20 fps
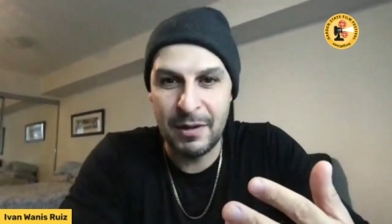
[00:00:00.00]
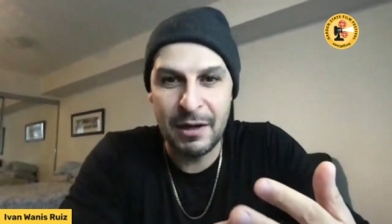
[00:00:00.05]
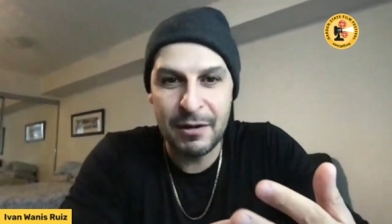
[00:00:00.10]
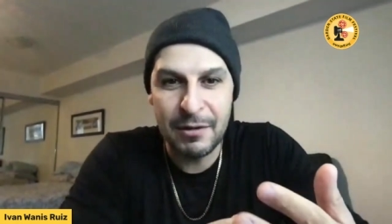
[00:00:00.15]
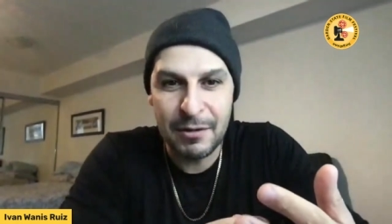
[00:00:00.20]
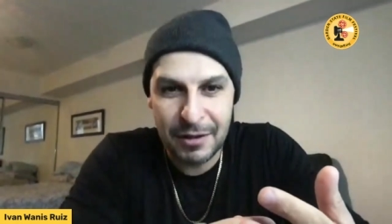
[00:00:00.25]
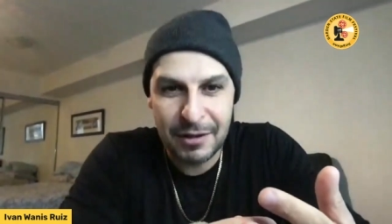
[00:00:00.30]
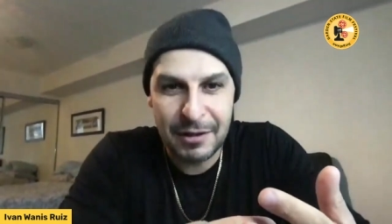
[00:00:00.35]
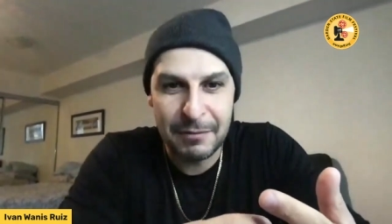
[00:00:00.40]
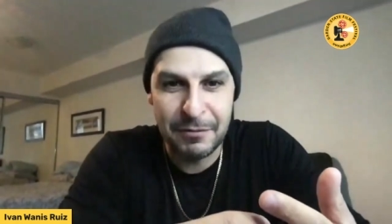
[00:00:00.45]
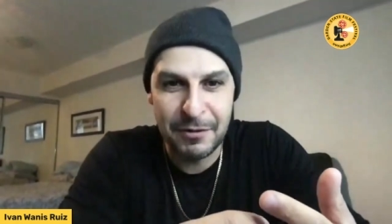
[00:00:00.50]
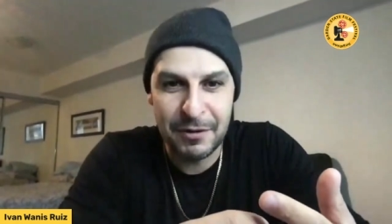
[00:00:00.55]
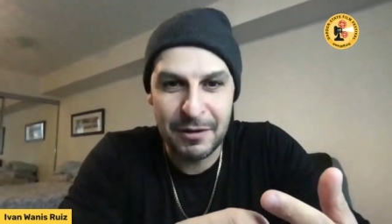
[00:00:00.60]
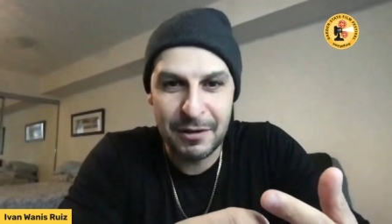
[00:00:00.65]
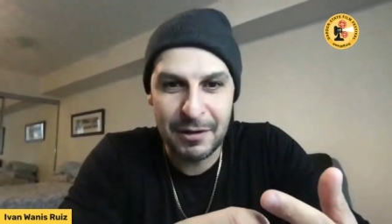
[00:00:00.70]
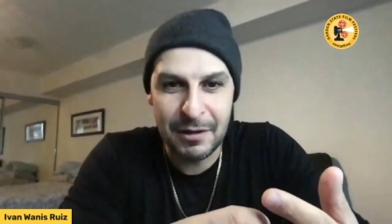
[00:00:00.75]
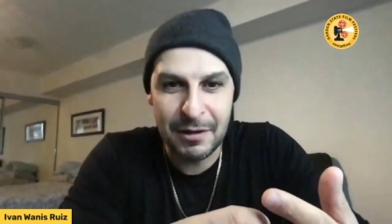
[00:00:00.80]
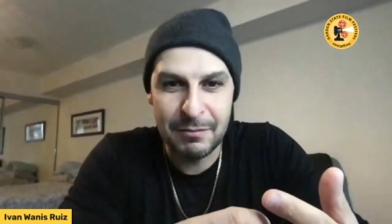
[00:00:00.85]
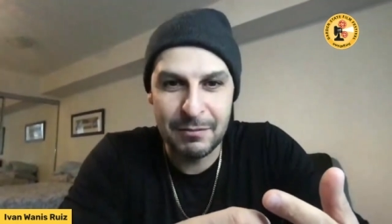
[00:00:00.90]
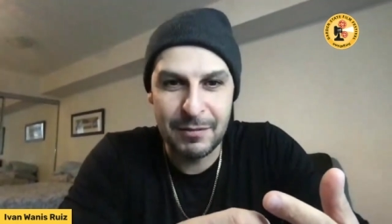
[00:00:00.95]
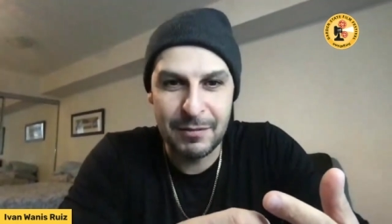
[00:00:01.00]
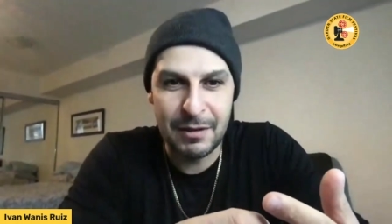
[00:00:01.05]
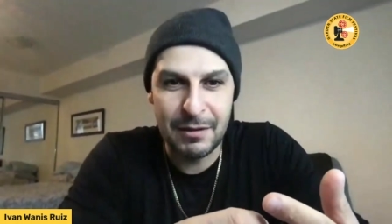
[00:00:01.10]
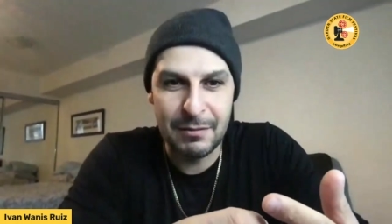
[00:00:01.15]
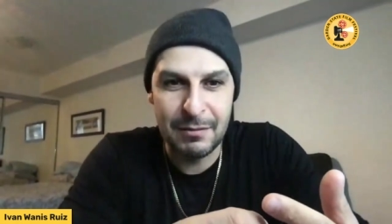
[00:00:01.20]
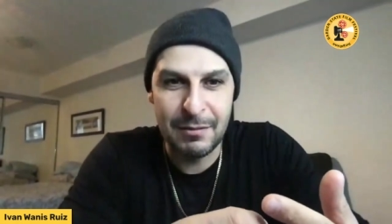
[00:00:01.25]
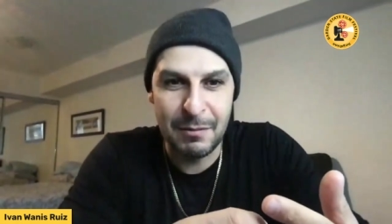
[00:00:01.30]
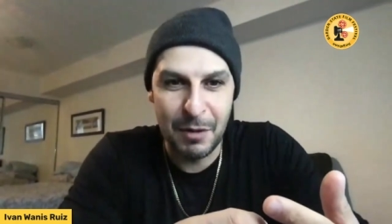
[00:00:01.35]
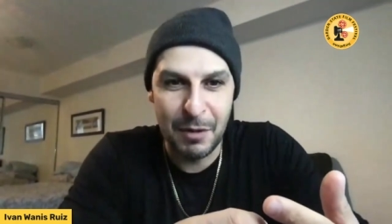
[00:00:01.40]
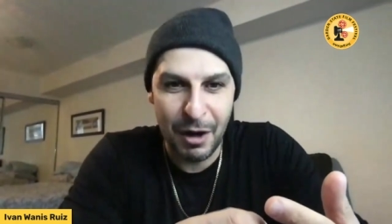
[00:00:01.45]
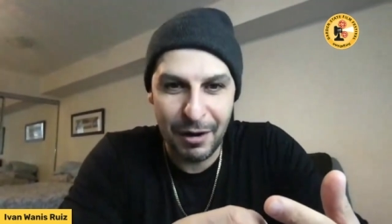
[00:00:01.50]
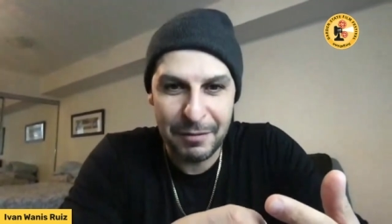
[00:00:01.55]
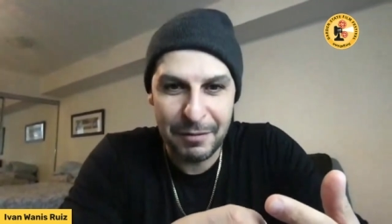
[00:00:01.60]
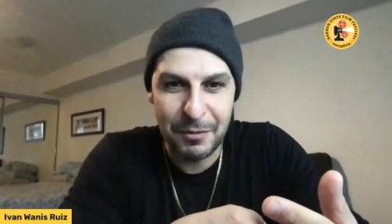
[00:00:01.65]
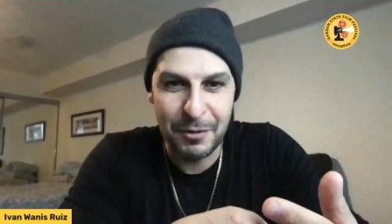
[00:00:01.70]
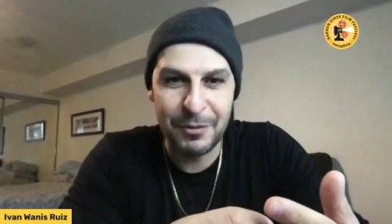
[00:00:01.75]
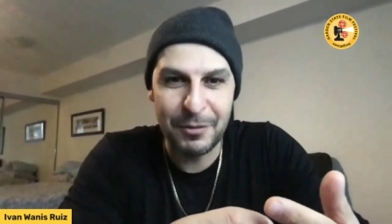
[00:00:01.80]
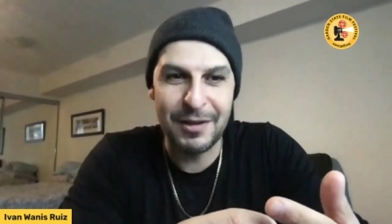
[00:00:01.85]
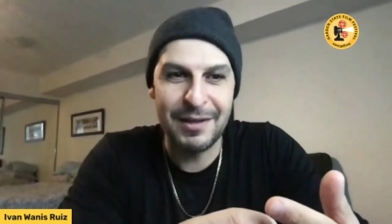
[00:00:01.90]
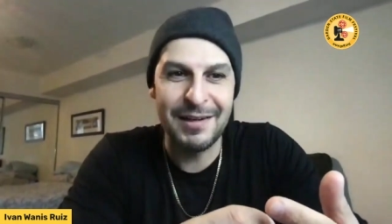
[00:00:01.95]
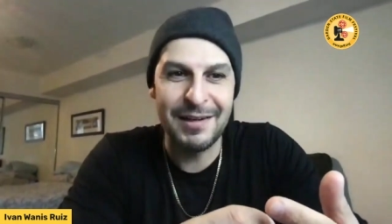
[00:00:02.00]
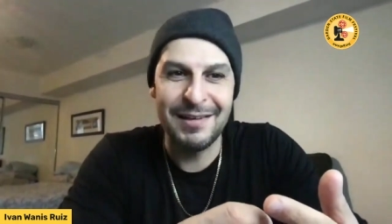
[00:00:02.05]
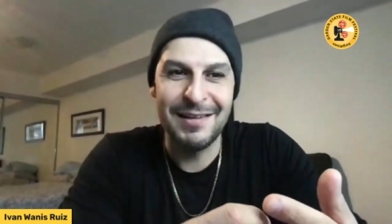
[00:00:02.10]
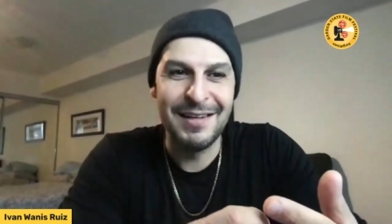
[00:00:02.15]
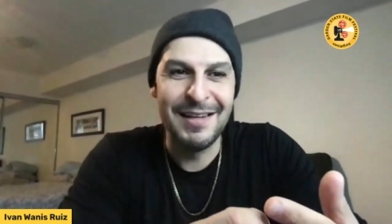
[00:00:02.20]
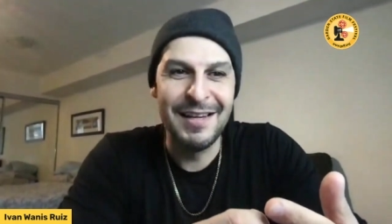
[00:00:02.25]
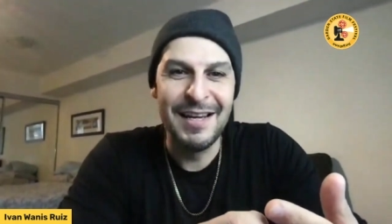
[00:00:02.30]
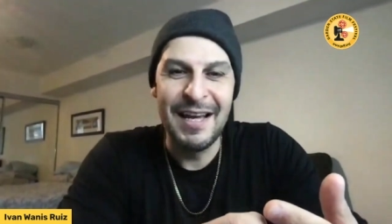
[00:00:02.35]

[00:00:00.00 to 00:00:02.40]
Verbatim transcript: like, how do you think I'm feeling? I'm, I'm heartbroken.